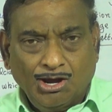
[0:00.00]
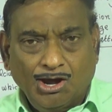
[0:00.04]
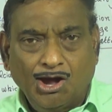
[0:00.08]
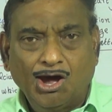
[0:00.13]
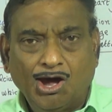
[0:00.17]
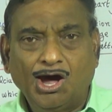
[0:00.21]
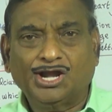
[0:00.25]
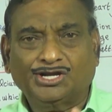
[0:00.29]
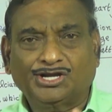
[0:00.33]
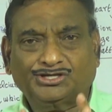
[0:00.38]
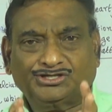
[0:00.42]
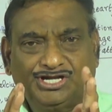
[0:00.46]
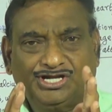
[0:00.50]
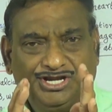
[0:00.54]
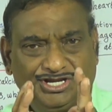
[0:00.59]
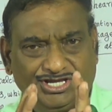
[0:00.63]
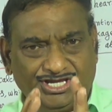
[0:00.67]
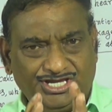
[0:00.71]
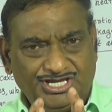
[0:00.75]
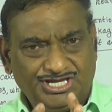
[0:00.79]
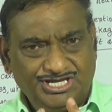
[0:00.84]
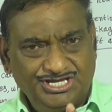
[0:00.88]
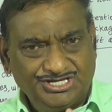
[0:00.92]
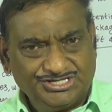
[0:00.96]

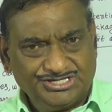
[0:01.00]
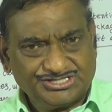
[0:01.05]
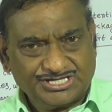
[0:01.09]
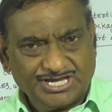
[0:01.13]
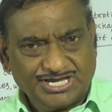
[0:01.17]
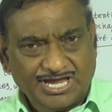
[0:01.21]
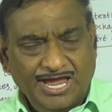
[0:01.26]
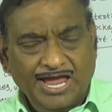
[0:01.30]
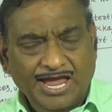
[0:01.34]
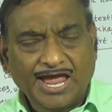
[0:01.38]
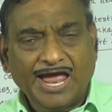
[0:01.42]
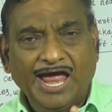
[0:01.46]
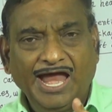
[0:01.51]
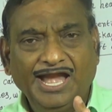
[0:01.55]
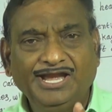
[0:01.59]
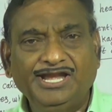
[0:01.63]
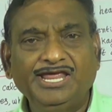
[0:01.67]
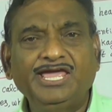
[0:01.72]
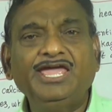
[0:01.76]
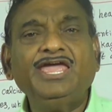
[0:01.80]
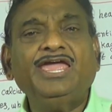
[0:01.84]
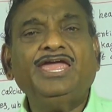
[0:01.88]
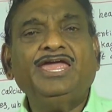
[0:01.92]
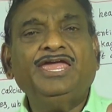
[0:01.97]
arteries and
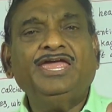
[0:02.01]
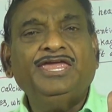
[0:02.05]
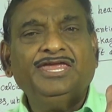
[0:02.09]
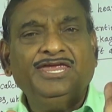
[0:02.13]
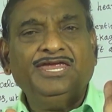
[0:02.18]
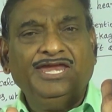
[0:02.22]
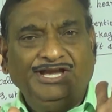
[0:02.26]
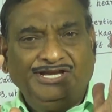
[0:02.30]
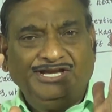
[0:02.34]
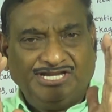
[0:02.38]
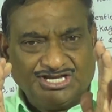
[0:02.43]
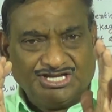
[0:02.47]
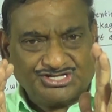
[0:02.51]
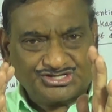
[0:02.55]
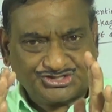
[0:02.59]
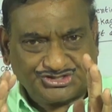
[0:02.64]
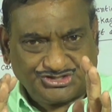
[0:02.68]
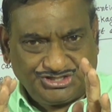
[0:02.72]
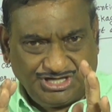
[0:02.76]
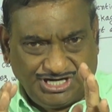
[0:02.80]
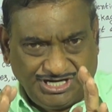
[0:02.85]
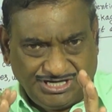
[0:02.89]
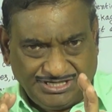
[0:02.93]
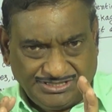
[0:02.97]

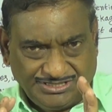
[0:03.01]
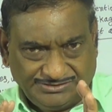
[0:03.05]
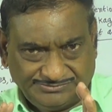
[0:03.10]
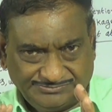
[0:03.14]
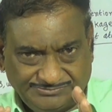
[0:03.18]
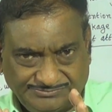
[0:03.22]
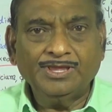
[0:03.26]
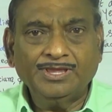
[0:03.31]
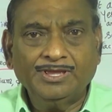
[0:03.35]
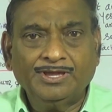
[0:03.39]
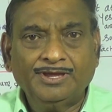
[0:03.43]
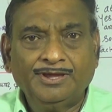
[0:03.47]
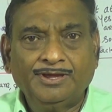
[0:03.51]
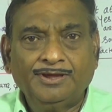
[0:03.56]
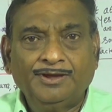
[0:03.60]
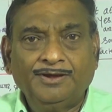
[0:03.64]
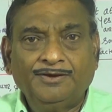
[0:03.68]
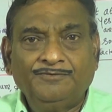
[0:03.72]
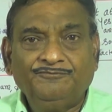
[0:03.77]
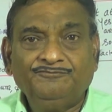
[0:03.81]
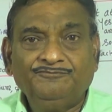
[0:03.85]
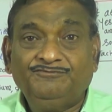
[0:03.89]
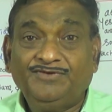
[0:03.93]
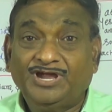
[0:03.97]
intestine.
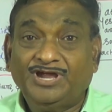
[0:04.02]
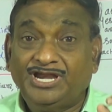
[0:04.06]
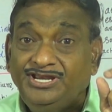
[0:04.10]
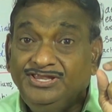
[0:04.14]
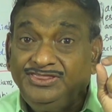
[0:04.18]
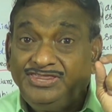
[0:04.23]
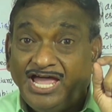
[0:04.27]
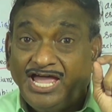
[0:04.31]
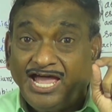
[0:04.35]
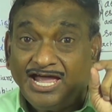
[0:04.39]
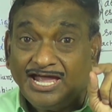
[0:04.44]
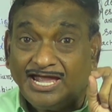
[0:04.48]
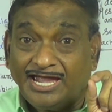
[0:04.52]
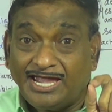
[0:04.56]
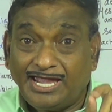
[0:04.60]
When the